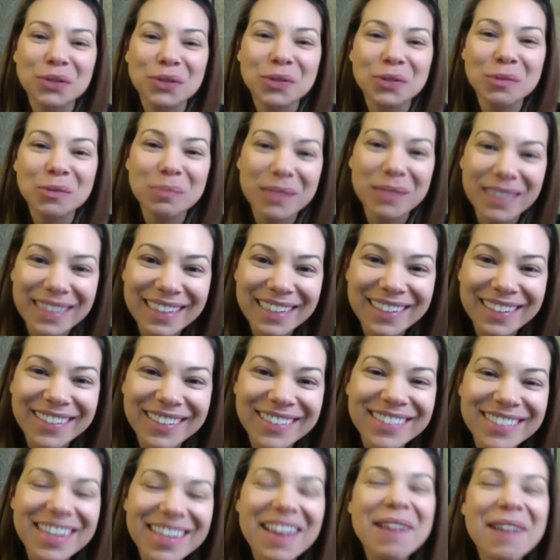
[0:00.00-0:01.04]

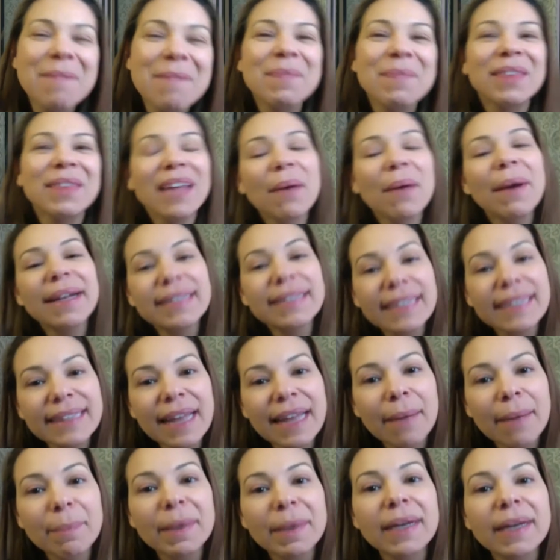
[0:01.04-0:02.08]
Beginners. Now I did
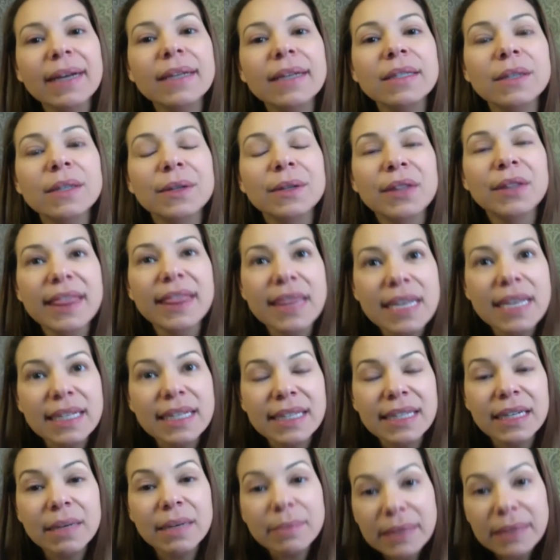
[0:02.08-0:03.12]
that because the things
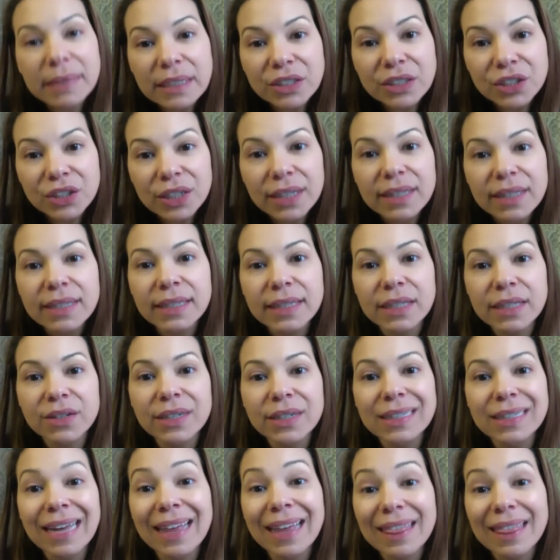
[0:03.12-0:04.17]
that I'm teaching in the
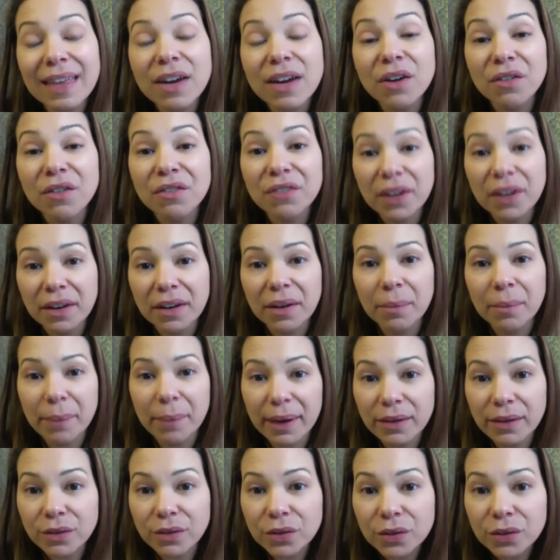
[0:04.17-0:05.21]
series, I think are
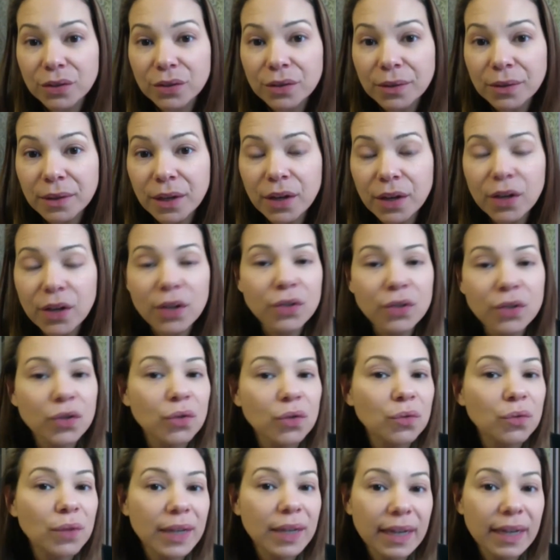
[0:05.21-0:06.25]
fundamental. So
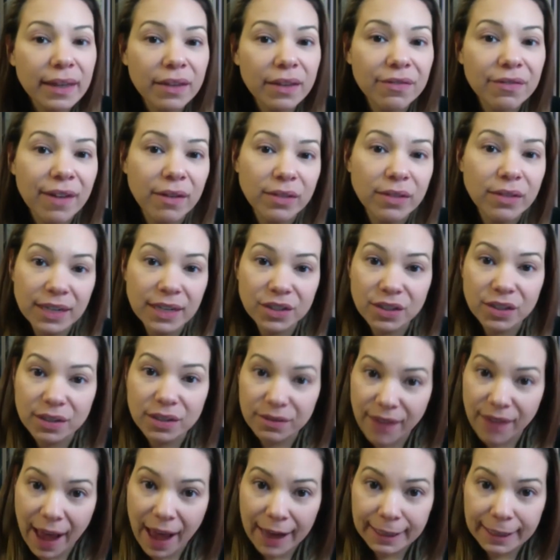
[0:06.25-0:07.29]
really the foundations of
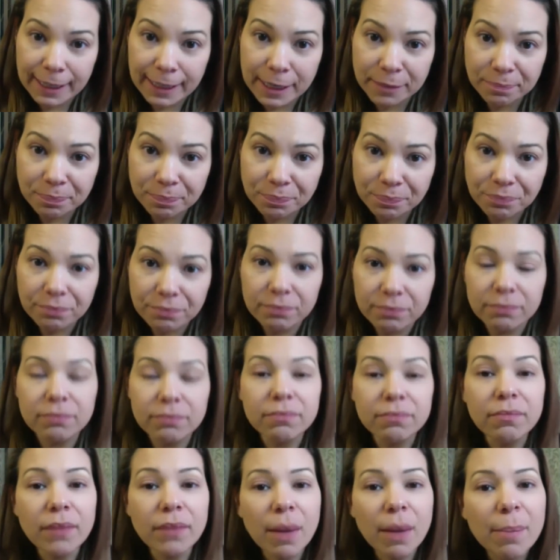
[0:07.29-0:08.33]
acting.
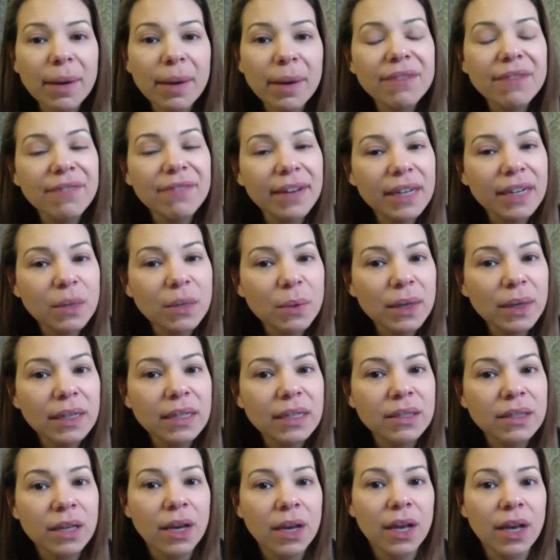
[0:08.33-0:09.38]
But if anyone
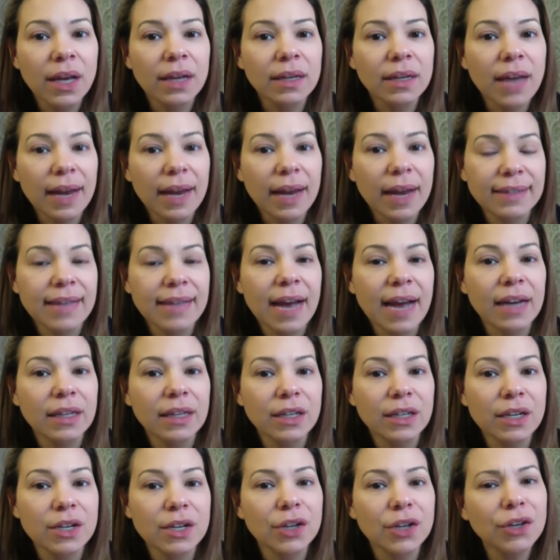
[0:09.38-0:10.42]
is not
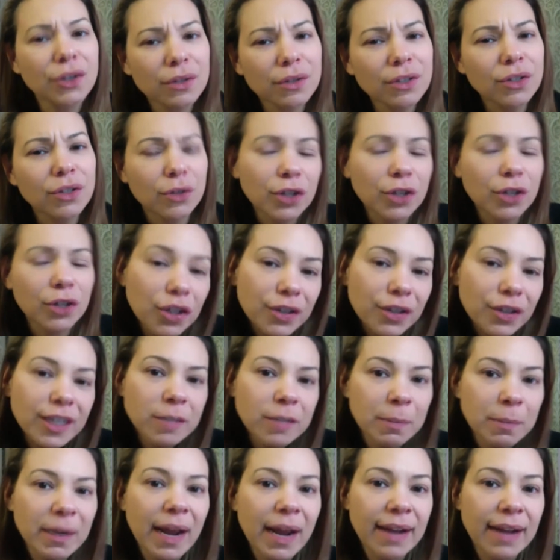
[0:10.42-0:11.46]
exactly, curious,
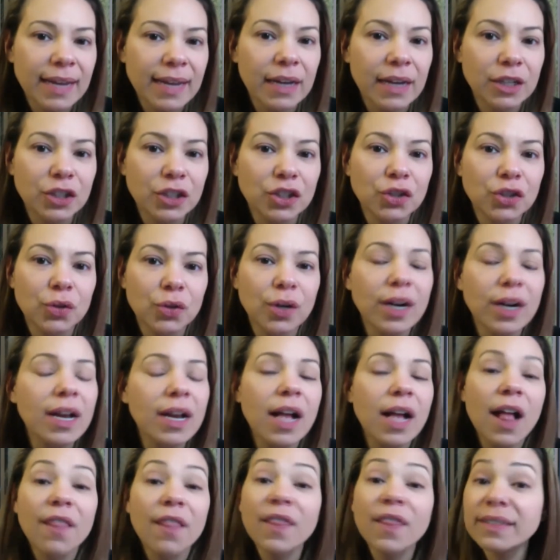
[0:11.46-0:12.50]
but not exactly sure,
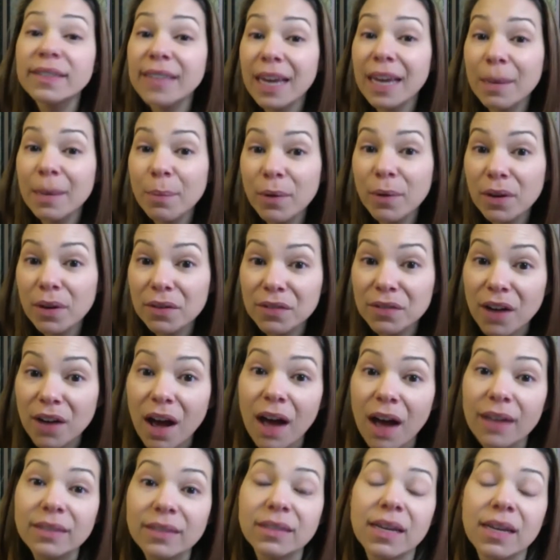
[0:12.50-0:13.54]
the table of
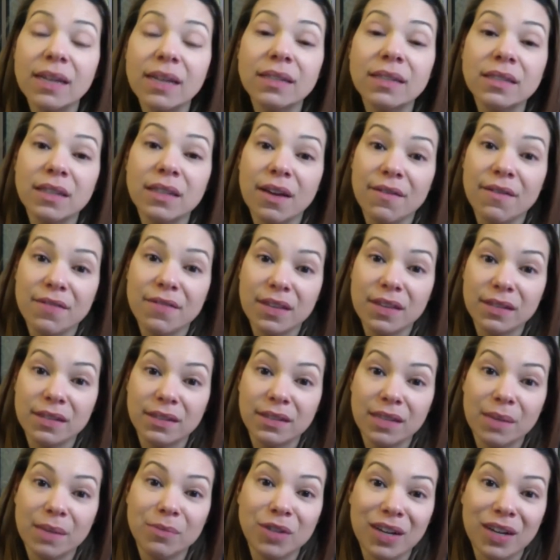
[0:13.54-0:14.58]
contents of the
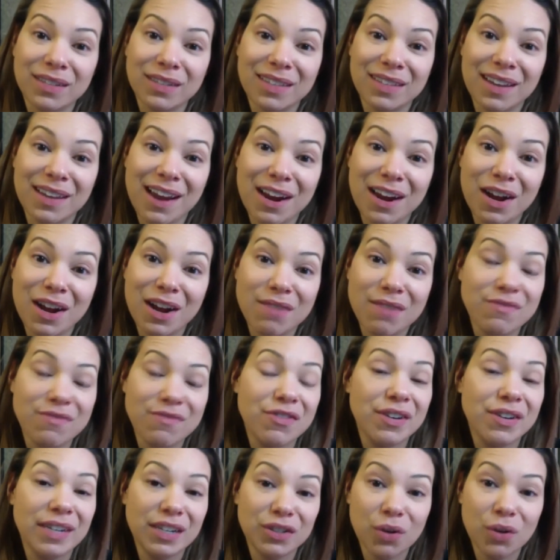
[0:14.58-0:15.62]
subjects that I cover
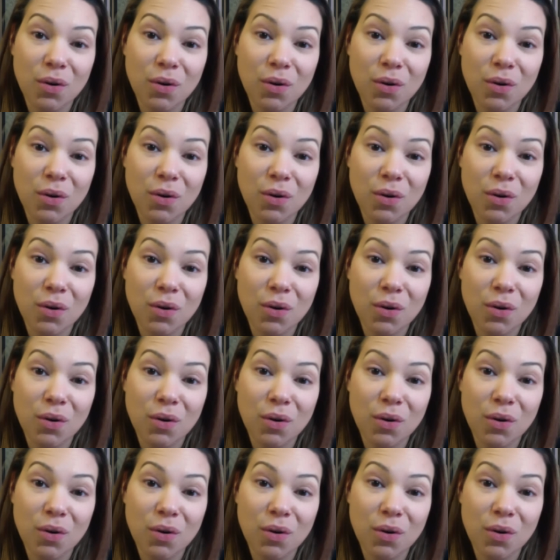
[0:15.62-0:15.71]
in each